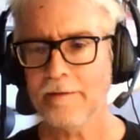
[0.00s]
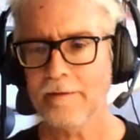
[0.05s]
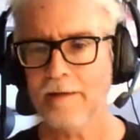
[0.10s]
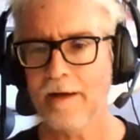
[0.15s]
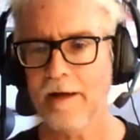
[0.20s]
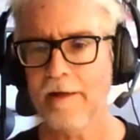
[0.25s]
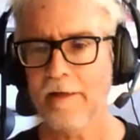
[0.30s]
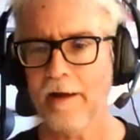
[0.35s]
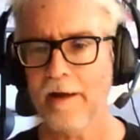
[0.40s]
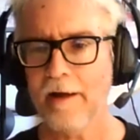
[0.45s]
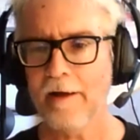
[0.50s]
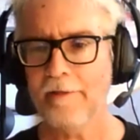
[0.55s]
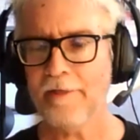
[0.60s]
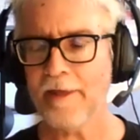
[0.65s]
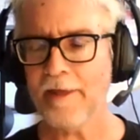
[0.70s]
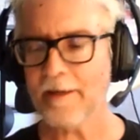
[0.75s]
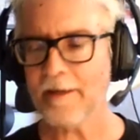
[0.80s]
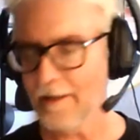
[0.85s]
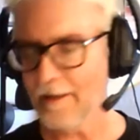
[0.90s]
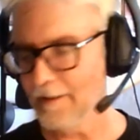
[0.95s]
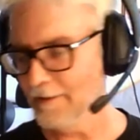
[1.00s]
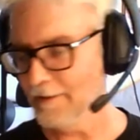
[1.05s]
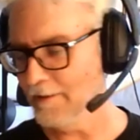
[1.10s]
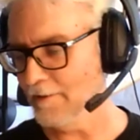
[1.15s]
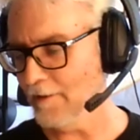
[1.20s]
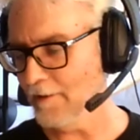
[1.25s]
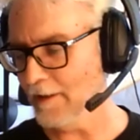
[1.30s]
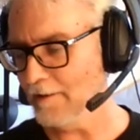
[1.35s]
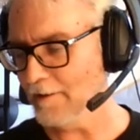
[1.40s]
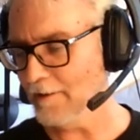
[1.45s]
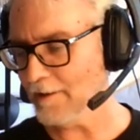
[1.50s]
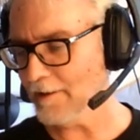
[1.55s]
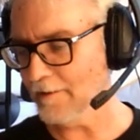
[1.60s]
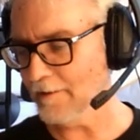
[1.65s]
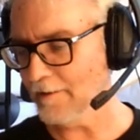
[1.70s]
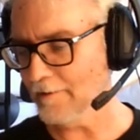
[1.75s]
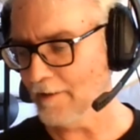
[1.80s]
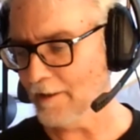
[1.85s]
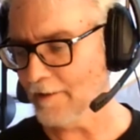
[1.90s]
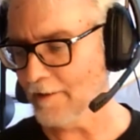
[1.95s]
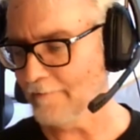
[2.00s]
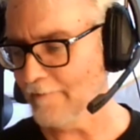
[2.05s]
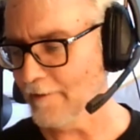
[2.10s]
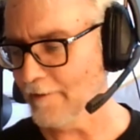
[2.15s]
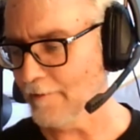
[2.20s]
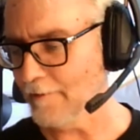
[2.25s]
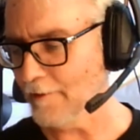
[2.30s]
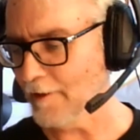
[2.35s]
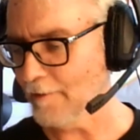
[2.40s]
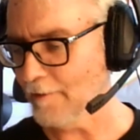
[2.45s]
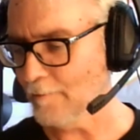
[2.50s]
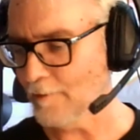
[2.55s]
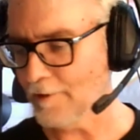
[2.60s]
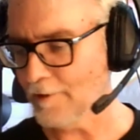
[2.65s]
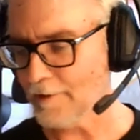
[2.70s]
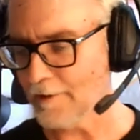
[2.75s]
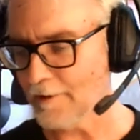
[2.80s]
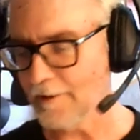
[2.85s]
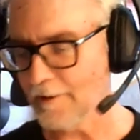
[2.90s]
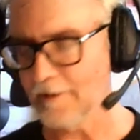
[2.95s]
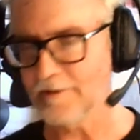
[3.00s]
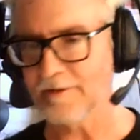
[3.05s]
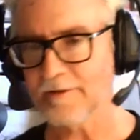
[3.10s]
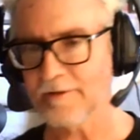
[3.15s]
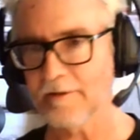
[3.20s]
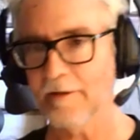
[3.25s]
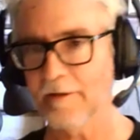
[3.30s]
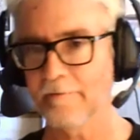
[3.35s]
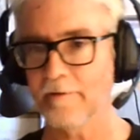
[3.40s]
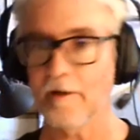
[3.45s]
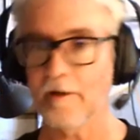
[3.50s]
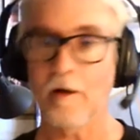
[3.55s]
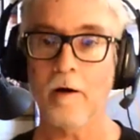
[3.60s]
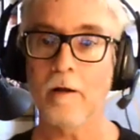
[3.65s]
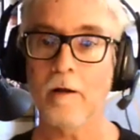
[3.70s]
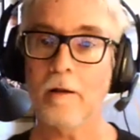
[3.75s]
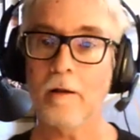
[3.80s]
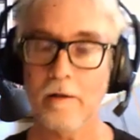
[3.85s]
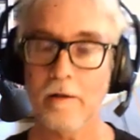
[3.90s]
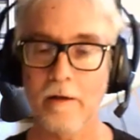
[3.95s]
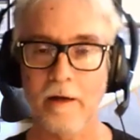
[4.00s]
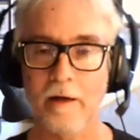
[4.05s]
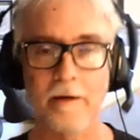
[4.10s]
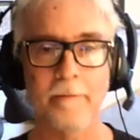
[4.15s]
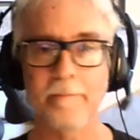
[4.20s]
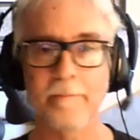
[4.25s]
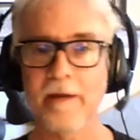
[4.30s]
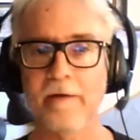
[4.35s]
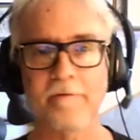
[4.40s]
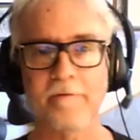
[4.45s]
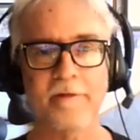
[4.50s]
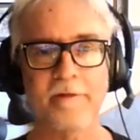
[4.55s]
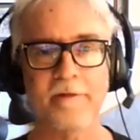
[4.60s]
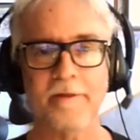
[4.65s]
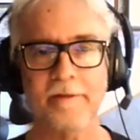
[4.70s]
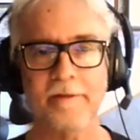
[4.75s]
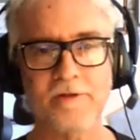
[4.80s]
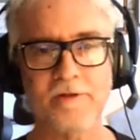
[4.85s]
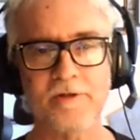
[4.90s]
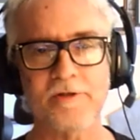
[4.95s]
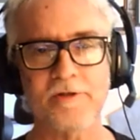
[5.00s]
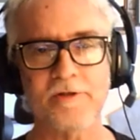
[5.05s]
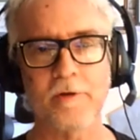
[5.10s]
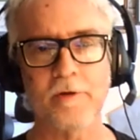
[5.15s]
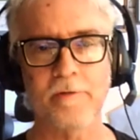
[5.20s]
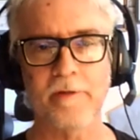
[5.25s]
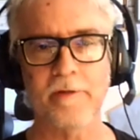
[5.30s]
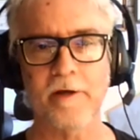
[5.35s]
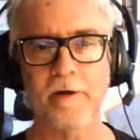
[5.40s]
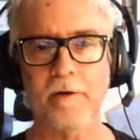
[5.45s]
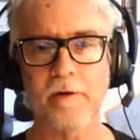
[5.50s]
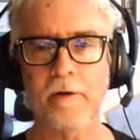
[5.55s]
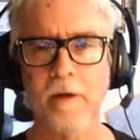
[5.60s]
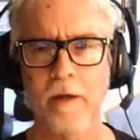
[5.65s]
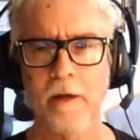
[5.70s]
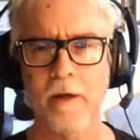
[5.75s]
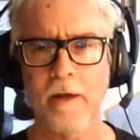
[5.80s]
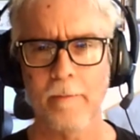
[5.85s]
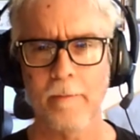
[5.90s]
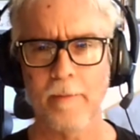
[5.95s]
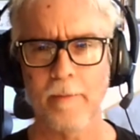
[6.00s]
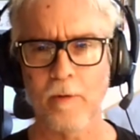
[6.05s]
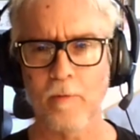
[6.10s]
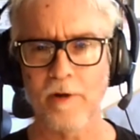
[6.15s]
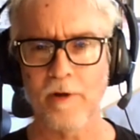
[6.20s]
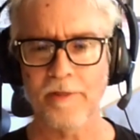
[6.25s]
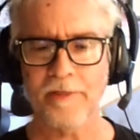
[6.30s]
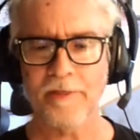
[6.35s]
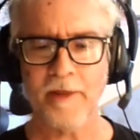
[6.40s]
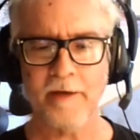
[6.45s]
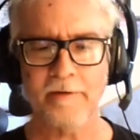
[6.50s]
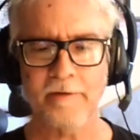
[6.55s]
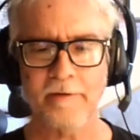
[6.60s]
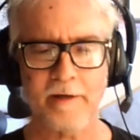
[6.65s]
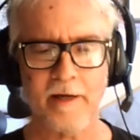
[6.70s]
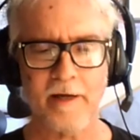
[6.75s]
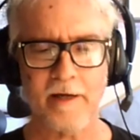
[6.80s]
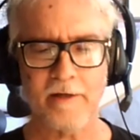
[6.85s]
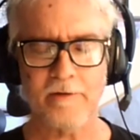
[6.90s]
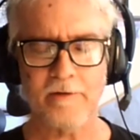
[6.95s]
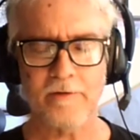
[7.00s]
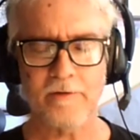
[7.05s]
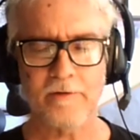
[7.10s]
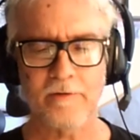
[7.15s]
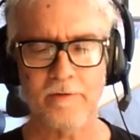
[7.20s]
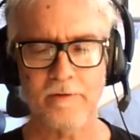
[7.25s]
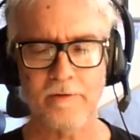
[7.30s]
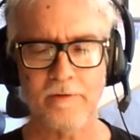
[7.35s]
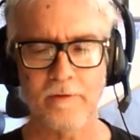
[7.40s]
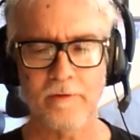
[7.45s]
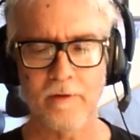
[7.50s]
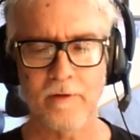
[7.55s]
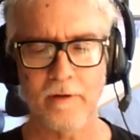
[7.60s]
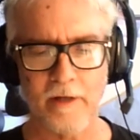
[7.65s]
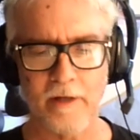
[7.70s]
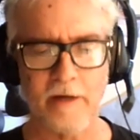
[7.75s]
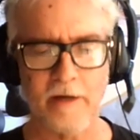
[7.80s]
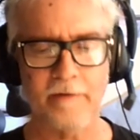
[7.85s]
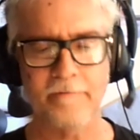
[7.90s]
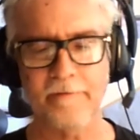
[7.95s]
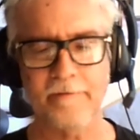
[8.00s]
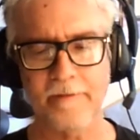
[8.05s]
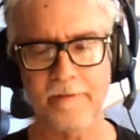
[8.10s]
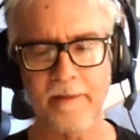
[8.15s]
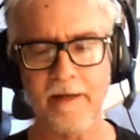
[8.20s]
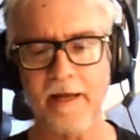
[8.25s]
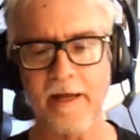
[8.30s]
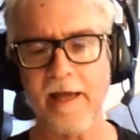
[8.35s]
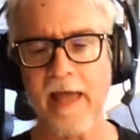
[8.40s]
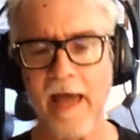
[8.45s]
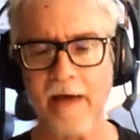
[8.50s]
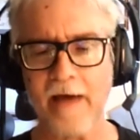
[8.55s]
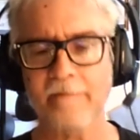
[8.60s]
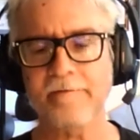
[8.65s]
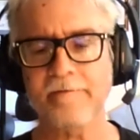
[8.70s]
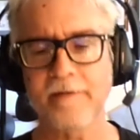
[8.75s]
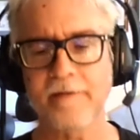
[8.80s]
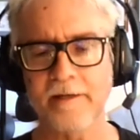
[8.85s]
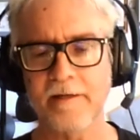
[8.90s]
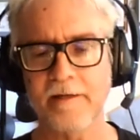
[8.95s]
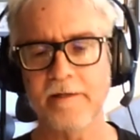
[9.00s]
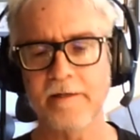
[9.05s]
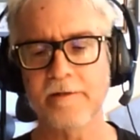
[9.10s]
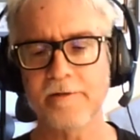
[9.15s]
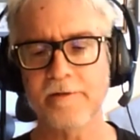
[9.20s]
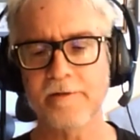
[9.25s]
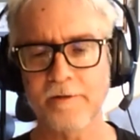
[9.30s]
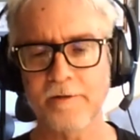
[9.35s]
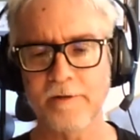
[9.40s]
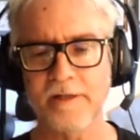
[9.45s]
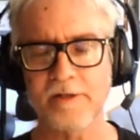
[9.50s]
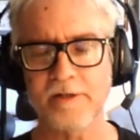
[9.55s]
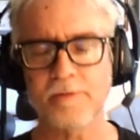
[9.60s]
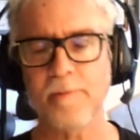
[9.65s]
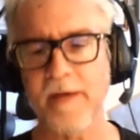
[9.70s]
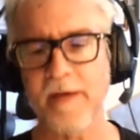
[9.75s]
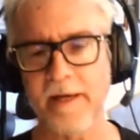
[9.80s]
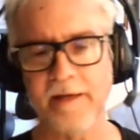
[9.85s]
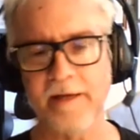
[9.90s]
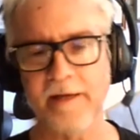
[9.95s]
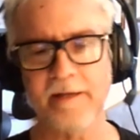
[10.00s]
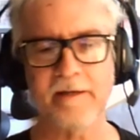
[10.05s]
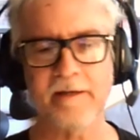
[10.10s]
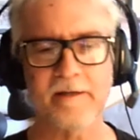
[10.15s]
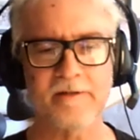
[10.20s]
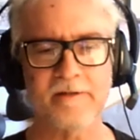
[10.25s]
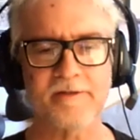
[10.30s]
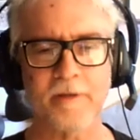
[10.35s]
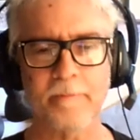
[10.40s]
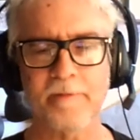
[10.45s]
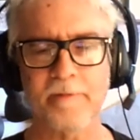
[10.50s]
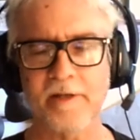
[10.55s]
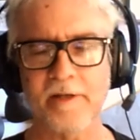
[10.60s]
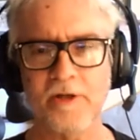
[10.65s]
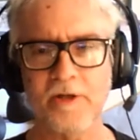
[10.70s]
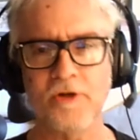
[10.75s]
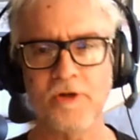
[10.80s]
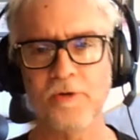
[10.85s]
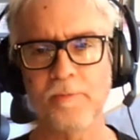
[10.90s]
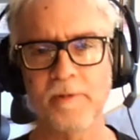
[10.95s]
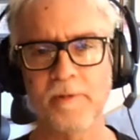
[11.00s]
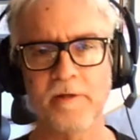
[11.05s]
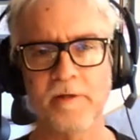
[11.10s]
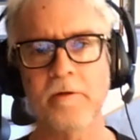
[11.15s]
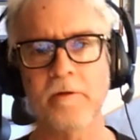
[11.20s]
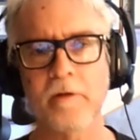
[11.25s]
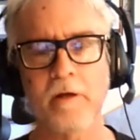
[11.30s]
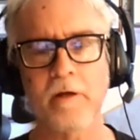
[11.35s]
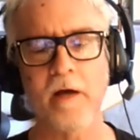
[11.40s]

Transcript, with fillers: I, I think I, you know, I look at a lot of other artwork and I just love it all. Um, everything you show there. But one thing that I love and that I have to get into each painting is something human.